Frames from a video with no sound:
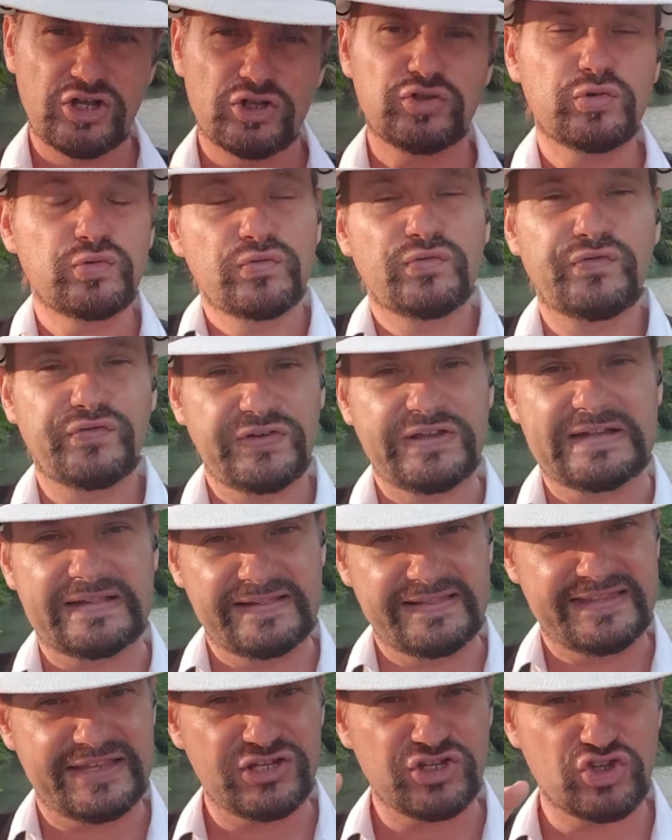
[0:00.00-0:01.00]
to feel
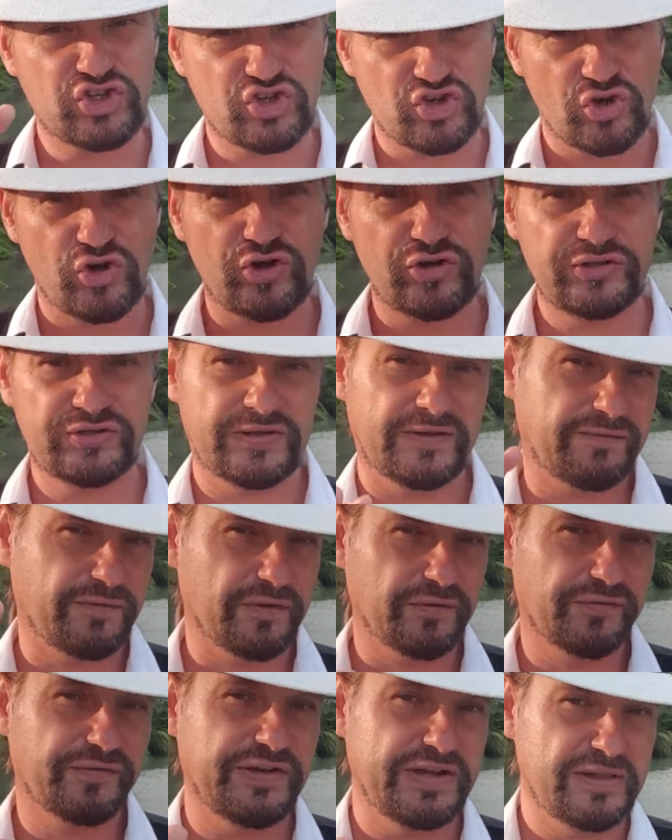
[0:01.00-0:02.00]
the joy, the
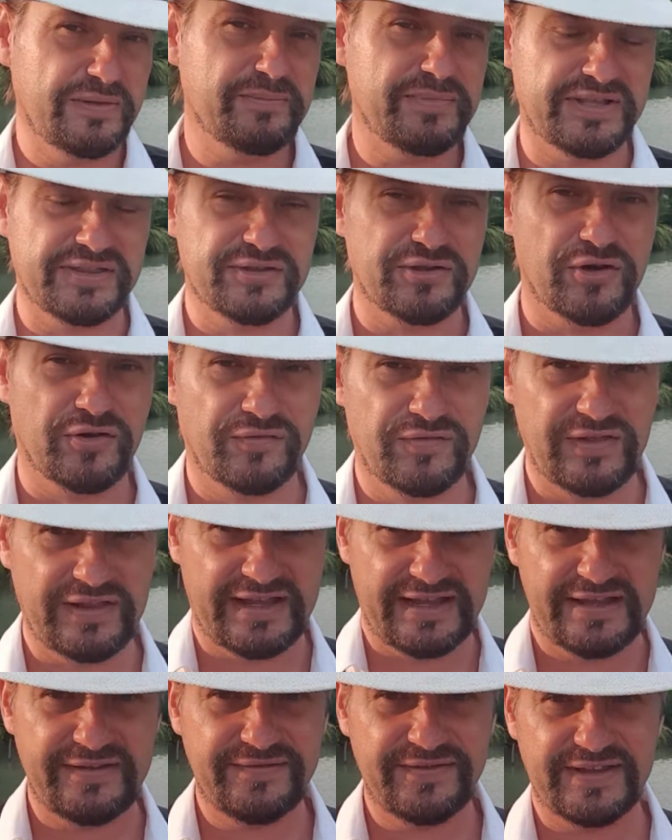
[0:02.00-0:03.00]
fulfillment of
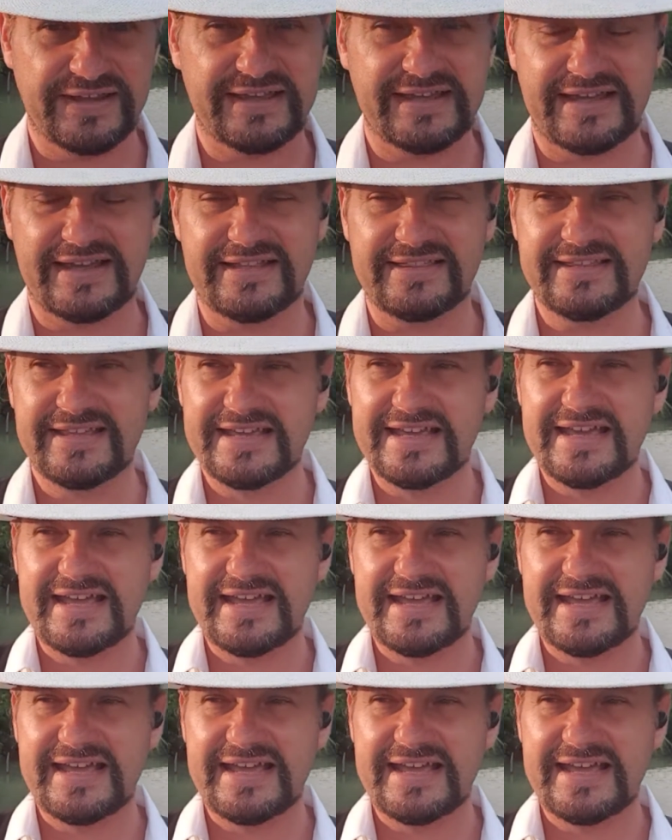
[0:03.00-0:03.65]
life again,